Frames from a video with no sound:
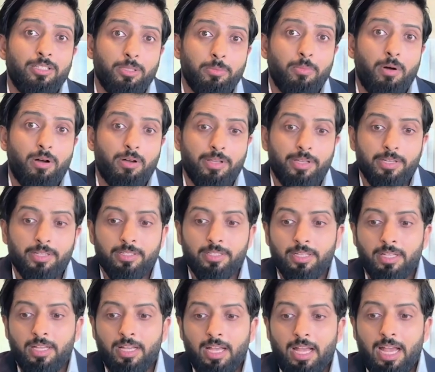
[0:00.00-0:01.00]
the market,
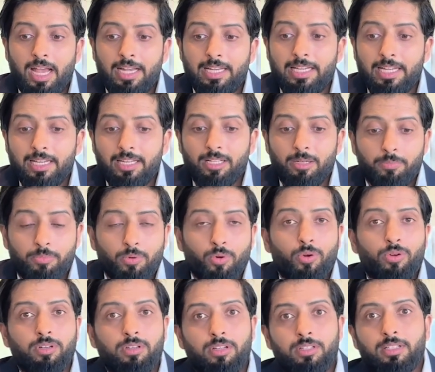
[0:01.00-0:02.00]
and getting a
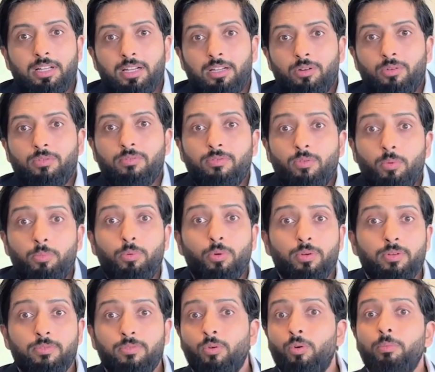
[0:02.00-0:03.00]
product like that around
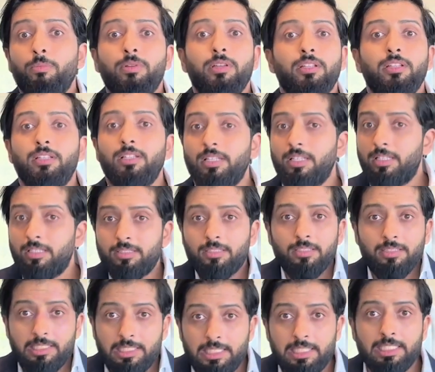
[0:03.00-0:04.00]
4.4 million is a
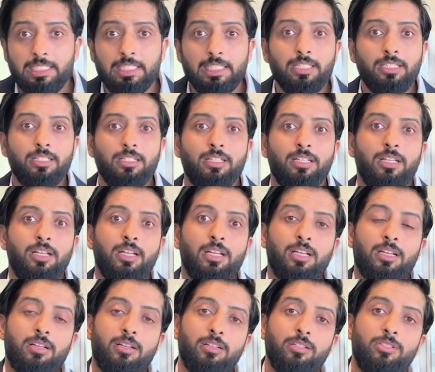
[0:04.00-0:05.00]
steal,
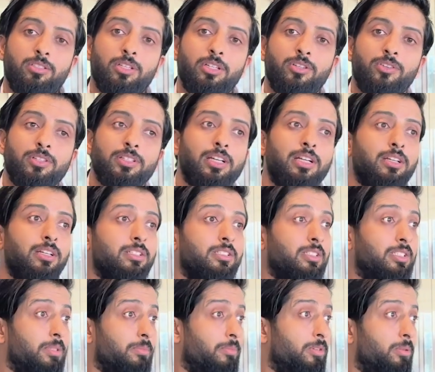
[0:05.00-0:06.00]
considering that a
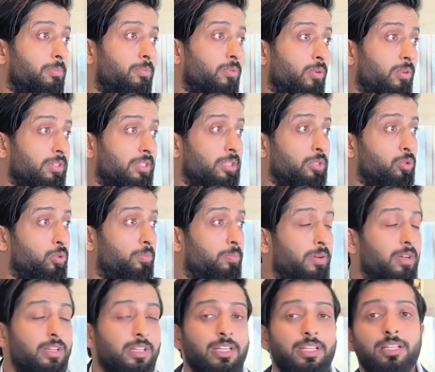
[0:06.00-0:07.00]
similar product in
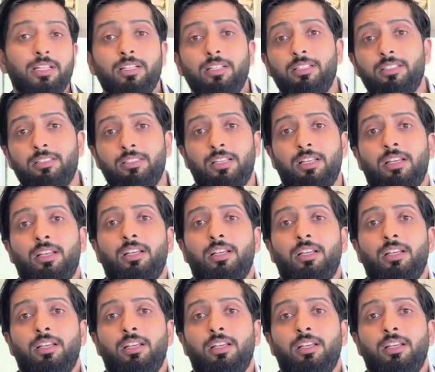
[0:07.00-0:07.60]
Dubai Hills,